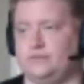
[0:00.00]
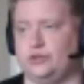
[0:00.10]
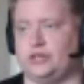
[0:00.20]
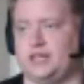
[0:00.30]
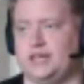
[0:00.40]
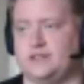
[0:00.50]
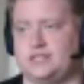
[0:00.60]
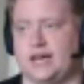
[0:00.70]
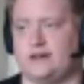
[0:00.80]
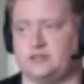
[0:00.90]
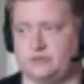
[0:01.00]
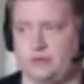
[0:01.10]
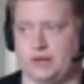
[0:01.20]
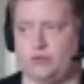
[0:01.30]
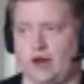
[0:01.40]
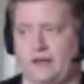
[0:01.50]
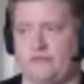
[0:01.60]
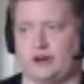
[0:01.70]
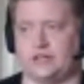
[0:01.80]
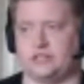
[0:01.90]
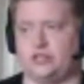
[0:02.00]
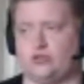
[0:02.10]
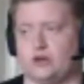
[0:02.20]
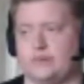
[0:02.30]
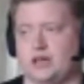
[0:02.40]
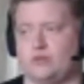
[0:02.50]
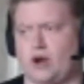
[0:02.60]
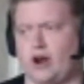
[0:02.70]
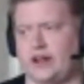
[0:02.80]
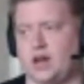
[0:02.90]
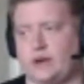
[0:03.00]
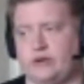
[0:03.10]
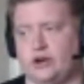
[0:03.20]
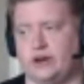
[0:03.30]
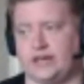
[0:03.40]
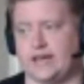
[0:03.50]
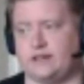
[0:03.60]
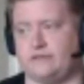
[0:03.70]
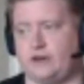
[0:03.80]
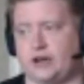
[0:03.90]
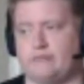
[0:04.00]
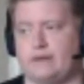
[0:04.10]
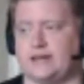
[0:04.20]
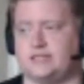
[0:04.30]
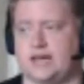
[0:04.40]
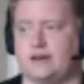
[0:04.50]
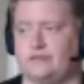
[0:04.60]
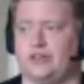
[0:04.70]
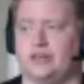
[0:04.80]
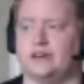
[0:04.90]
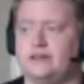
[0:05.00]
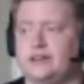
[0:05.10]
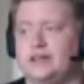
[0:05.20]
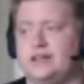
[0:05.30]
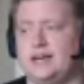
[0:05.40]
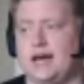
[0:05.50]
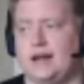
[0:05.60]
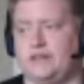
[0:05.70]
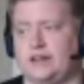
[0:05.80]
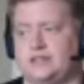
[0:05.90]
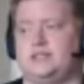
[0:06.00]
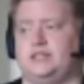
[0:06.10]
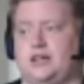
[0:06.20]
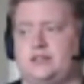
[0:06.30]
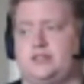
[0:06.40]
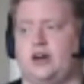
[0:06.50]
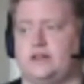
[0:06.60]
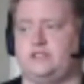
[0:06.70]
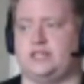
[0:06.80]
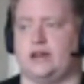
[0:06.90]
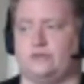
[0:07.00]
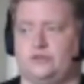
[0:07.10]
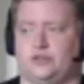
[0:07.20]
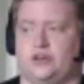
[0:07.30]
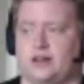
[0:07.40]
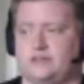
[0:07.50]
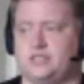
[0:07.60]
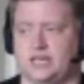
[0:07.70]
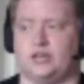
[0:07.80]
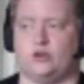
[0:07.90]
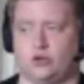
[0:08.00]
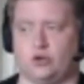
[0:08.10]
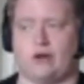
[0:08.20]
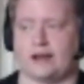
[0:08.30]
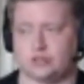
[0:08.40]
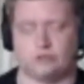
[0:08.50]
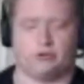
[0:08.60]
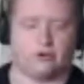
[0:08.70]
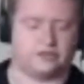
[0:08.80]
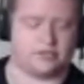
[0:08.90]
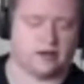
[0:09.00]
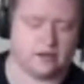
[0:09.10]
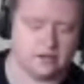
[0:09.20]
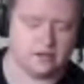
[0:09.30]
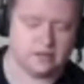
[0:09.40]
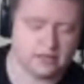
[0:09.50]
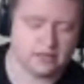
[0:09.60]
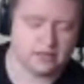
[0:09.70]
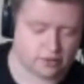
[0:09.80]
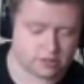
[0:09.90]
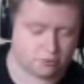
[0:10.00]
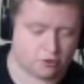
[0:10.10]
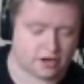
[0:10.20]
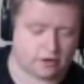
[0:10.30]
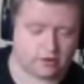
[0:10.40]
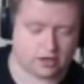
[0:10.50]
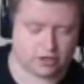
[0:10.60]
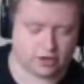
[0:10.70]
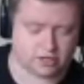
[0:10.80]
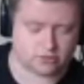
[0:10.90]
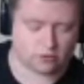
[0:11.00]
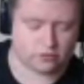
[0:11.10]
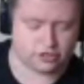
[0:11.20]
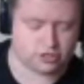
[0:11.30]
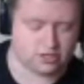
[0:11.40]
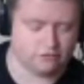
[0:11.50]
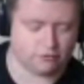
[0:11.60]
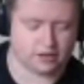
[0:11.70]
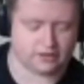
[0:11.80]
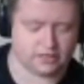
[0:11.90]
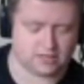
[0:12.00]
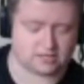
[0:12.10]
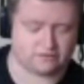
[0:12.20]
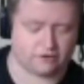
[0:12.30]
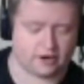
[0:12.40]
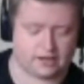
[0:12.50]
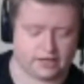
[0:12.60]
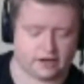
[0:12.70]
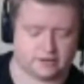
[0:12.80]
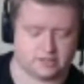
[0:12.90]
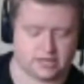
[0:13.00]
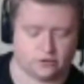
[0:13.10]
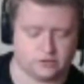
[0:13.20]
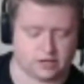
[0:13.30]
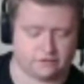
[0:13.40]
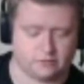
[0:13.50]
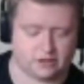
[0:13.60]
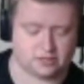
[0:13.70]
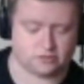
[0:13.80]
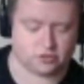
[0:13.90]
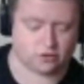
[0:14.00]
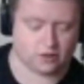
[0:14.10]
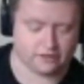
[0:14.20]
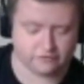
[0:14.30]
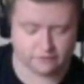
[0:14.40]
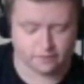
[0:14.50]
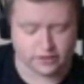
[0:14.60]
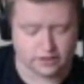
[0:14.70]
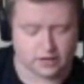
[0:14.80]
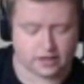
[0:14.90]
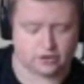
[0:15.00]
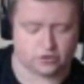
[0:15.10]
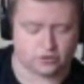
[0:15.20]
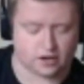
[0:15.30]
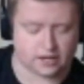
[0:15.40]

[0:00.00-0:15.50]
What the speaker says: You can hear the sounds of people like fucking screaming and running, like we got to get the fucking Magus out of here. And then as the dust kind of settles, you kind of see who your actual opponents are. So at this point, I would like you guys to roll initiative when the dust finally kind of settles after the massive shockwave. And you